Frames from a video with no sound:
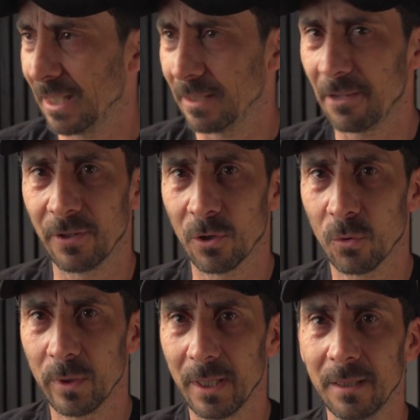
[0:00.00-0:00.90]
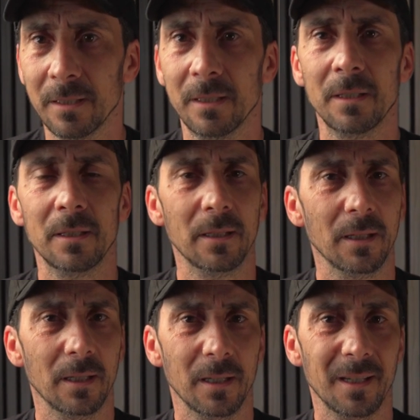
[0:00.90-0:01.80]
Nothing wrong with that.
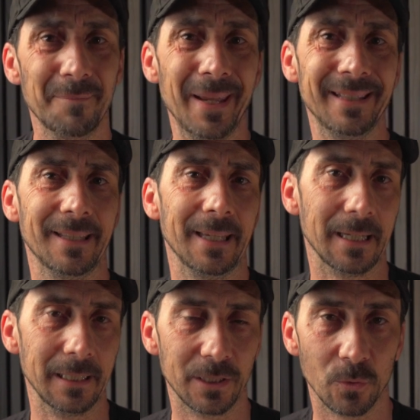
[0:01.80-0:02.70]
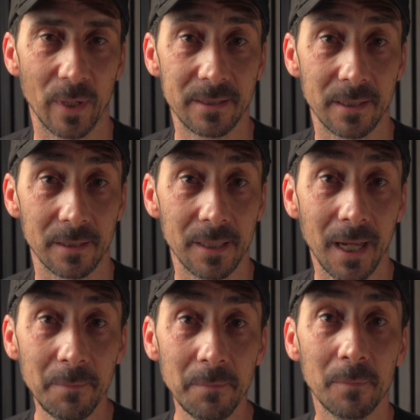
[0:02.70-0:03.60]
It may take a little extra
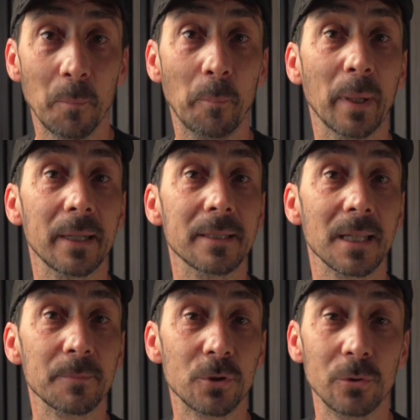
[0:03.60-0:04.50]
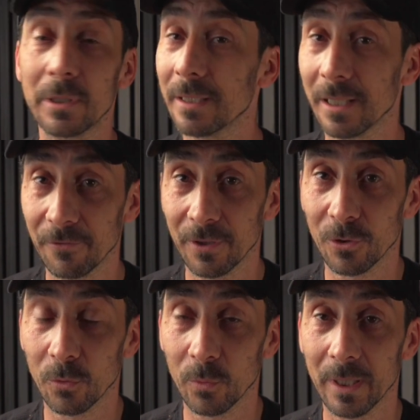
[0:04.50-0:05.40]
time, but it's absolutely nothing
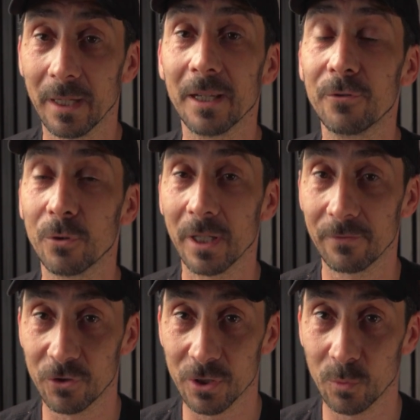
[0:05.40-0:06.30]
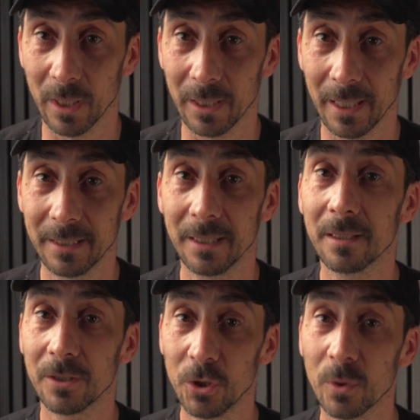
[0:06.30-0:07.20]
wrong with that. If you have just one lighting,
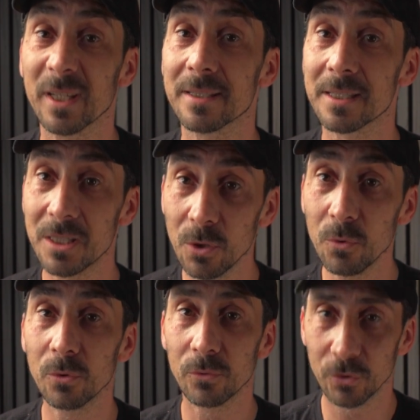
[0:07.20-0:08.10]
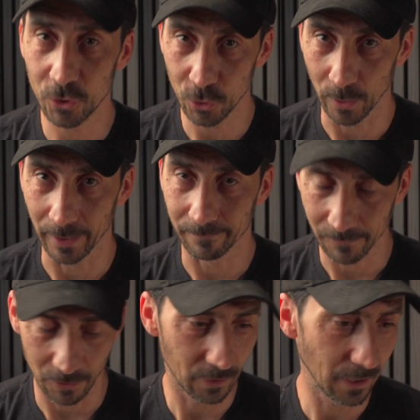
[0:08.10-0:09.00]
you can still do it,
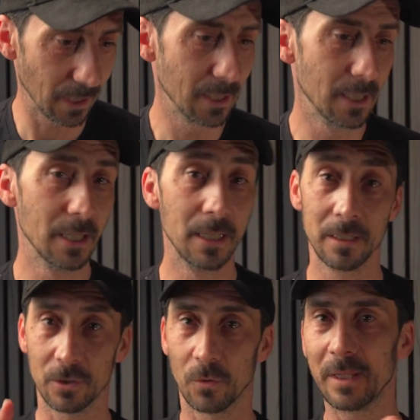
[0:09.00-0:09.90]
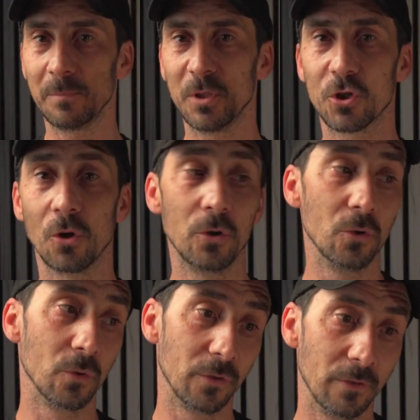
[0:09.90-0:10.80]
okay? So let me show
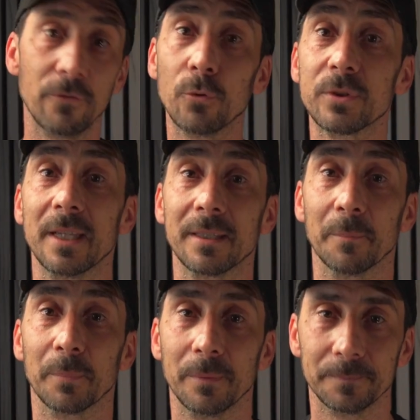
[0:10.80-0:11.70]
you the full setup.